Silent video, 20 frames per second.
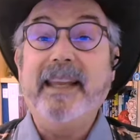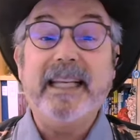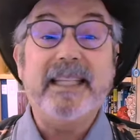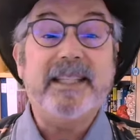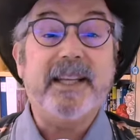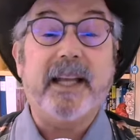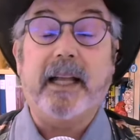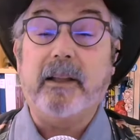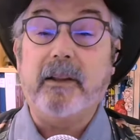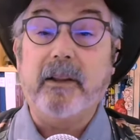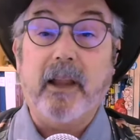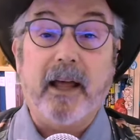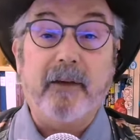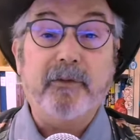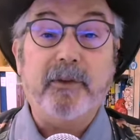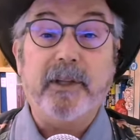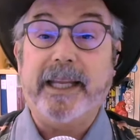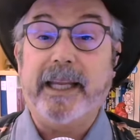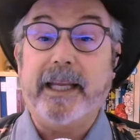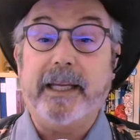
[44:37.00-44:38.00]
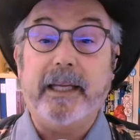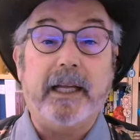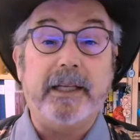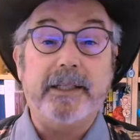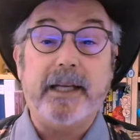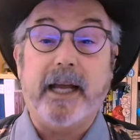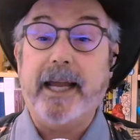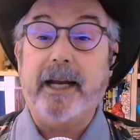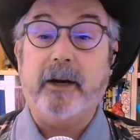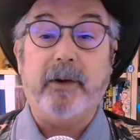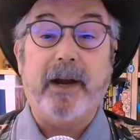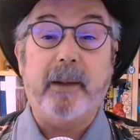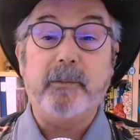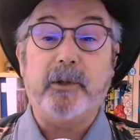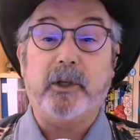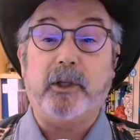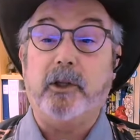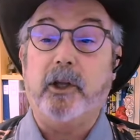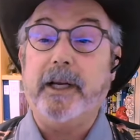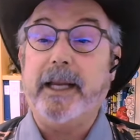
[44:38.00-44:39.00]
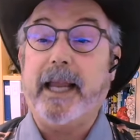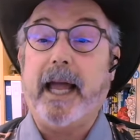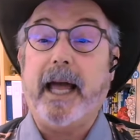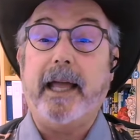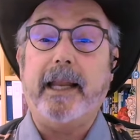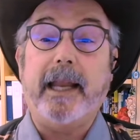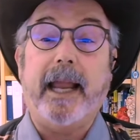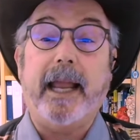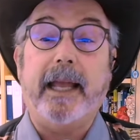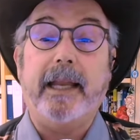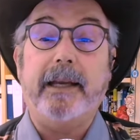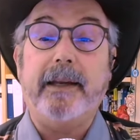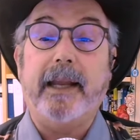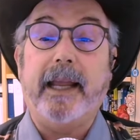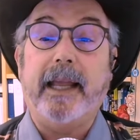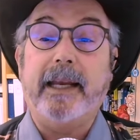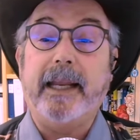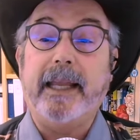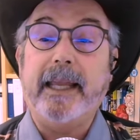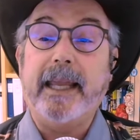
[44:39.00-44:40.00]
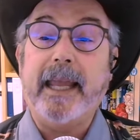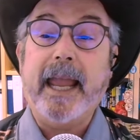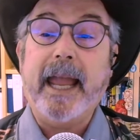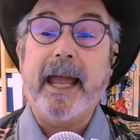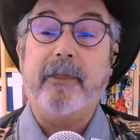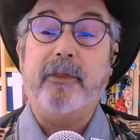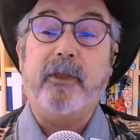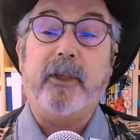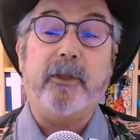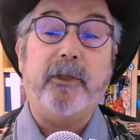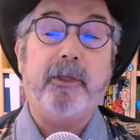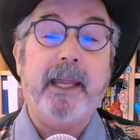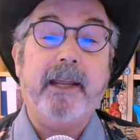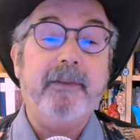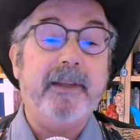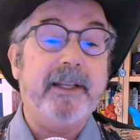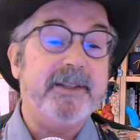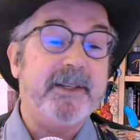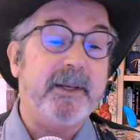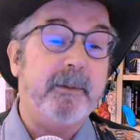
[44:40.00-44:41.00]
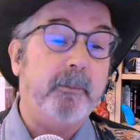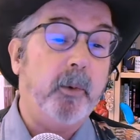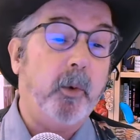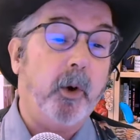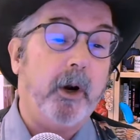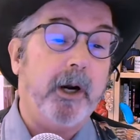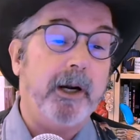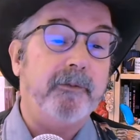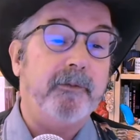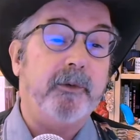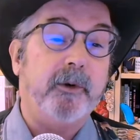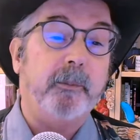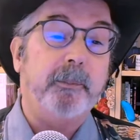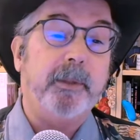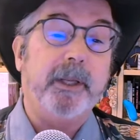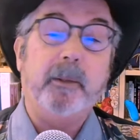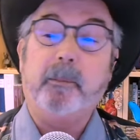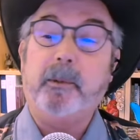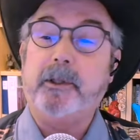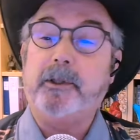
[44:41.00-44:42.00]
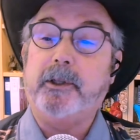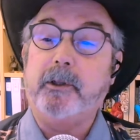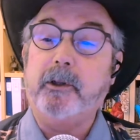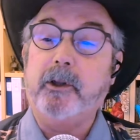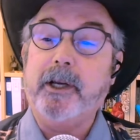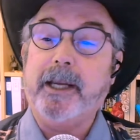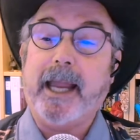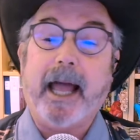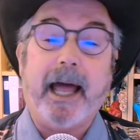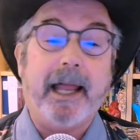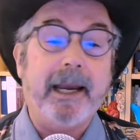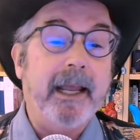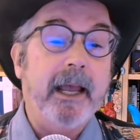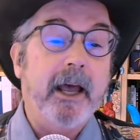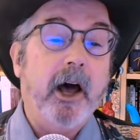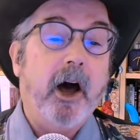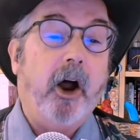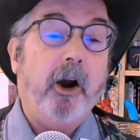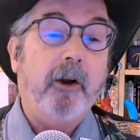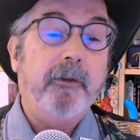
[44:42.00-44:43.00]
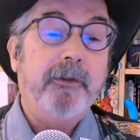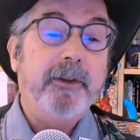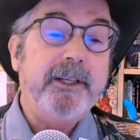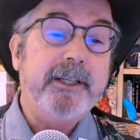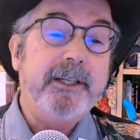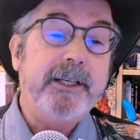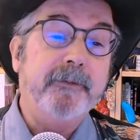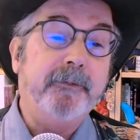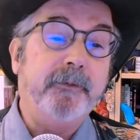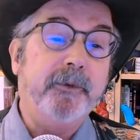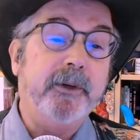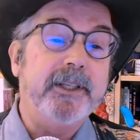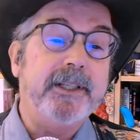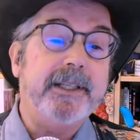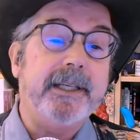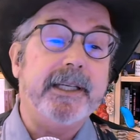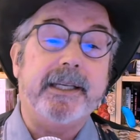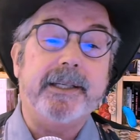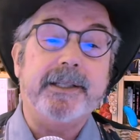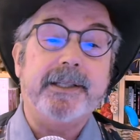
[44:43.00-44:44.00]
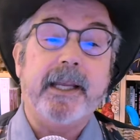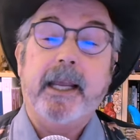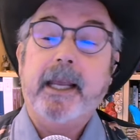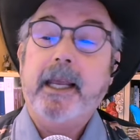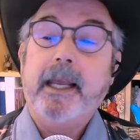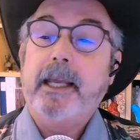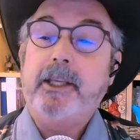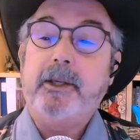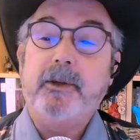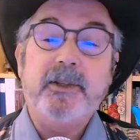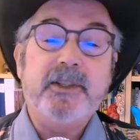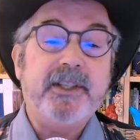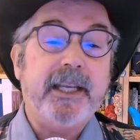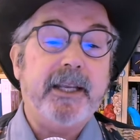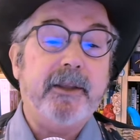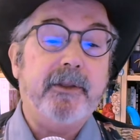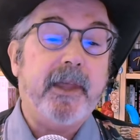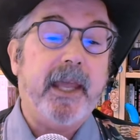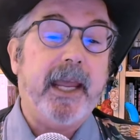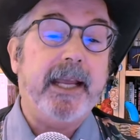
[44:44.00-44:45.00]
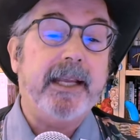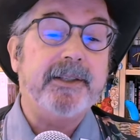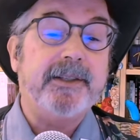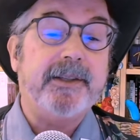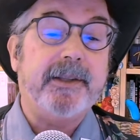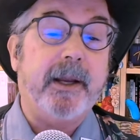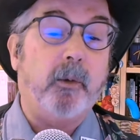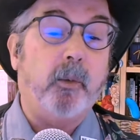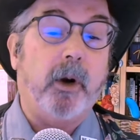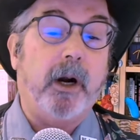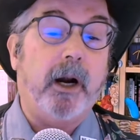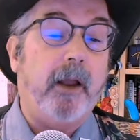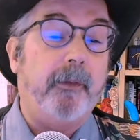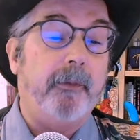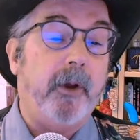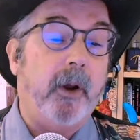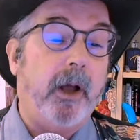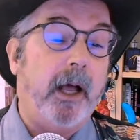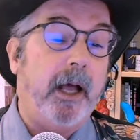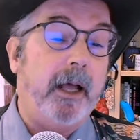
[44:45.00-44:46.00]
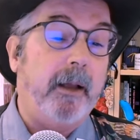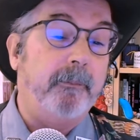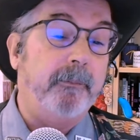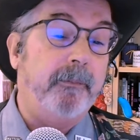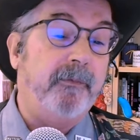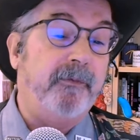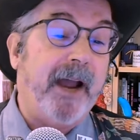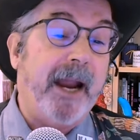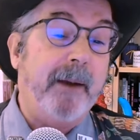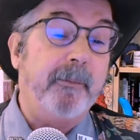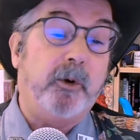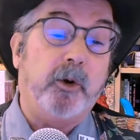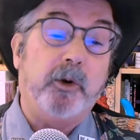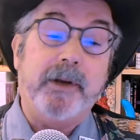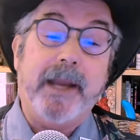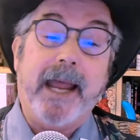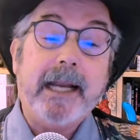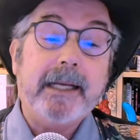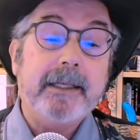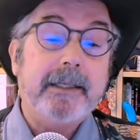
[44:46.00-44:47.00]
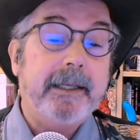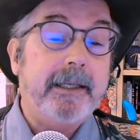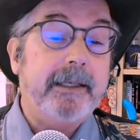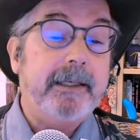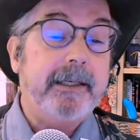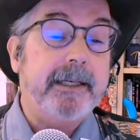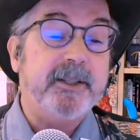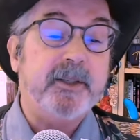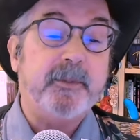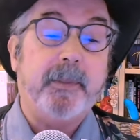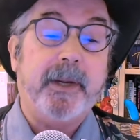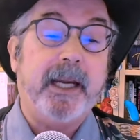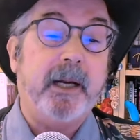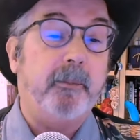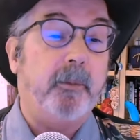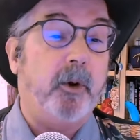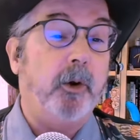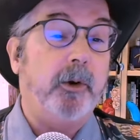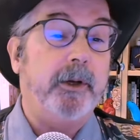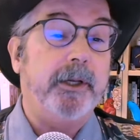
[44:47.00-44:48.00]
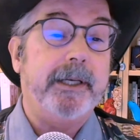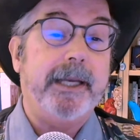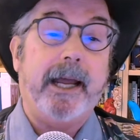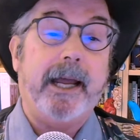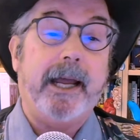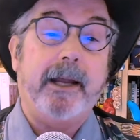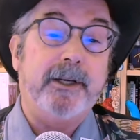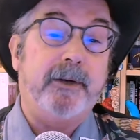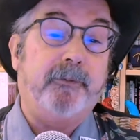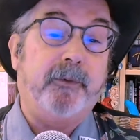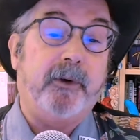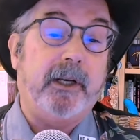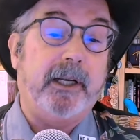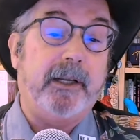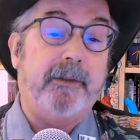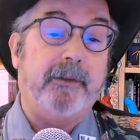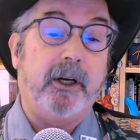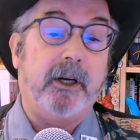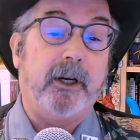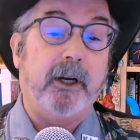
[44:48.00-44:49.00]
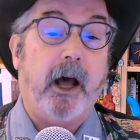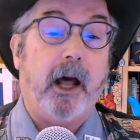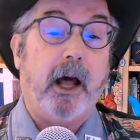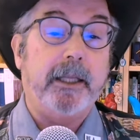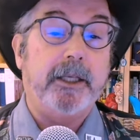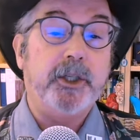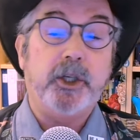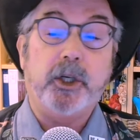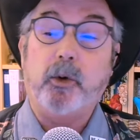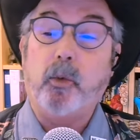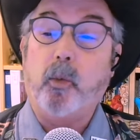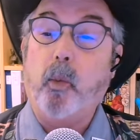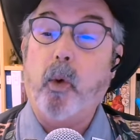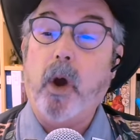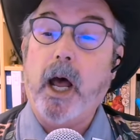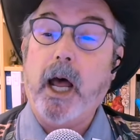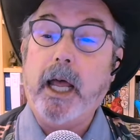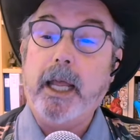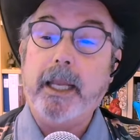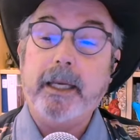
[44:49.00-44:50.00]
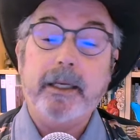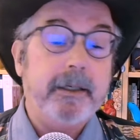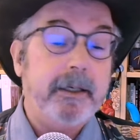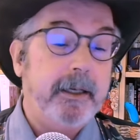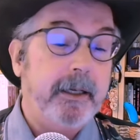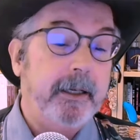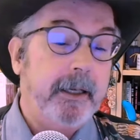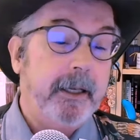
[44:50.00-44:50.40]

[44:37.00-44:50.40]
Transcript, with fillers: it's a lovely diagram to look at. And again, the thing that's important for people to look at are the differences. You see things that were fibronectin is being broken down differently than collagen 1,